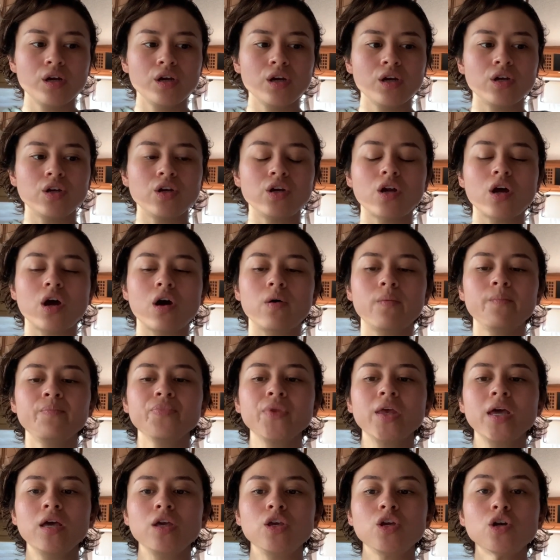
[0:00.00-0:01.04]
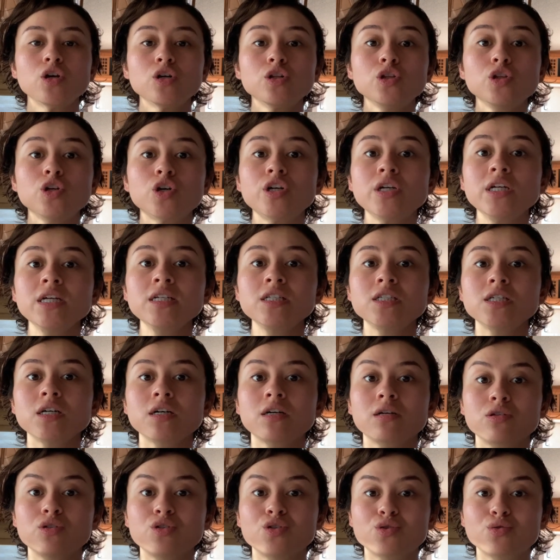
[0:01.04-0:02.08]
You know, you're learning to
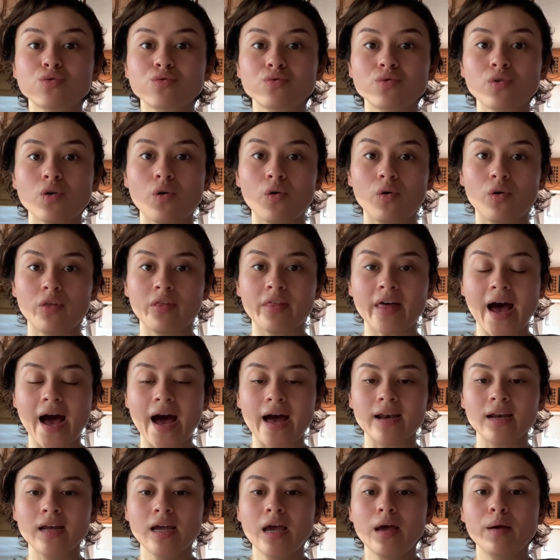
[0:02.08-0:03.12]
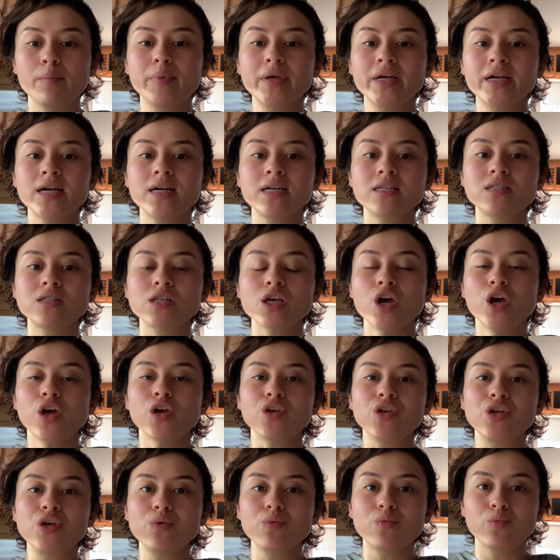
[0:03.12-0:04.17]
control that, because
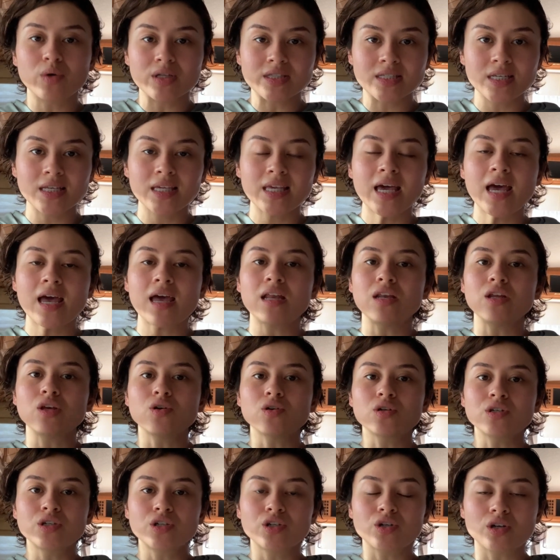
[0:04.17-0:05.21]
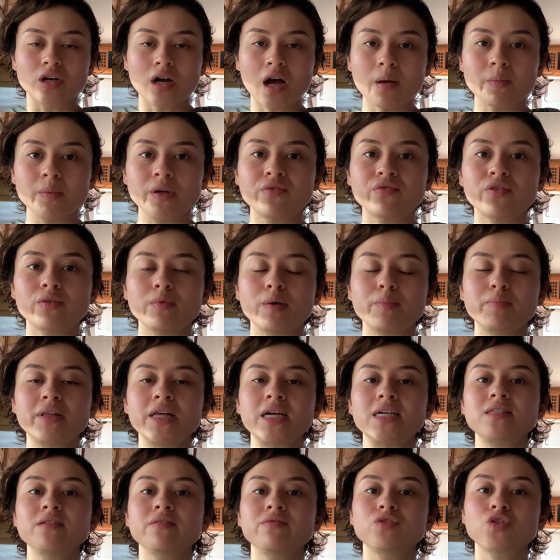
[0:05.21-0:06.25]
once again, you're coming from a
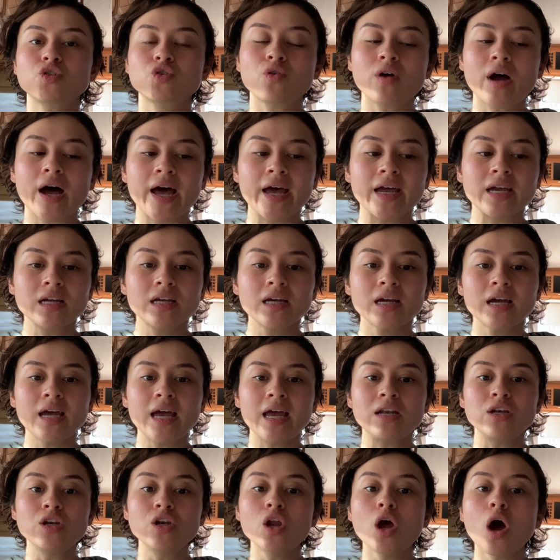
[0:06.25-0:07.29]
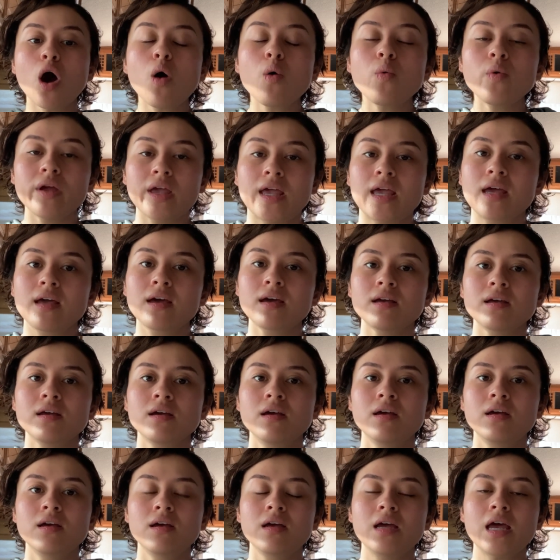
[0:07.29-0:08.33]
place of trying and knowing,
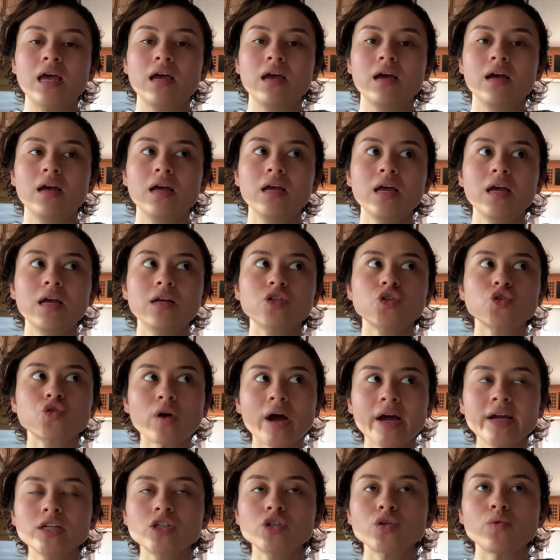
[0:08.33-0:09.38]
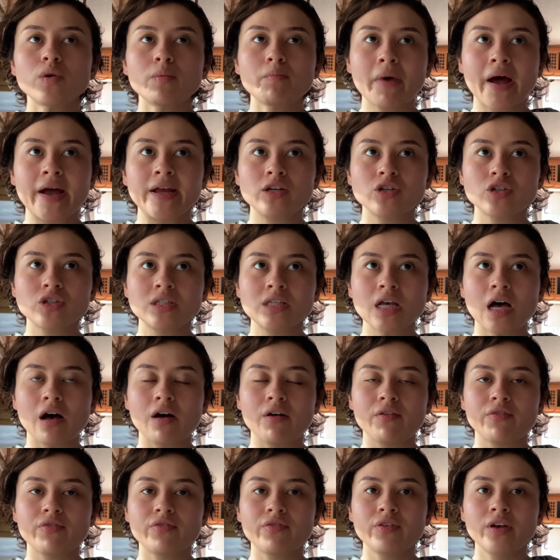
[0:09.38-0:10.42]
trying to remind
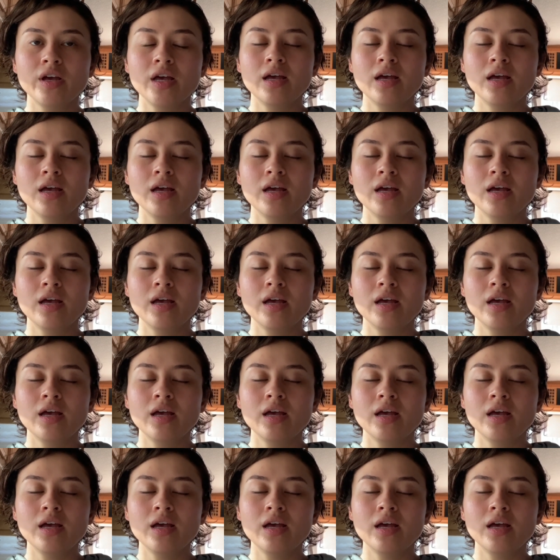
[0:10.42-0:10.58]
yourself